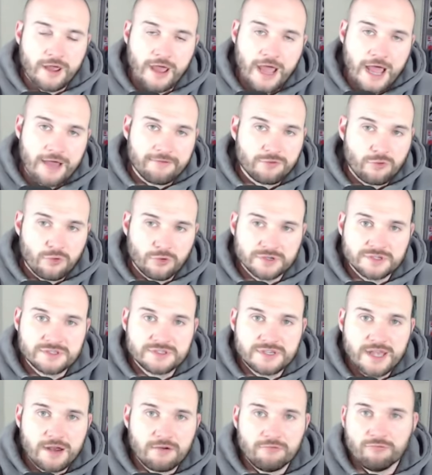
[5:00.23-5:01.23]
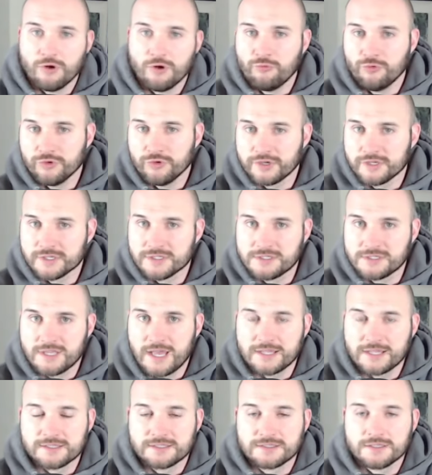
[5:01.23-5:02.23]
half court set, run really good
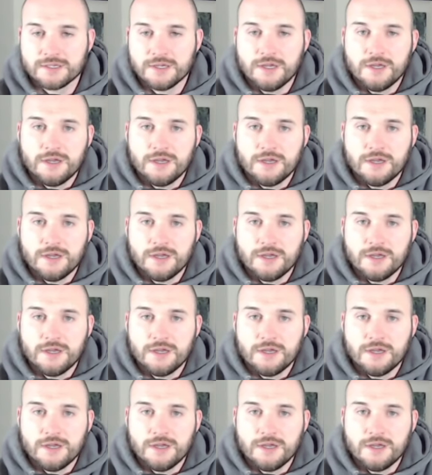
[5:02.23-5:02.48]
sets,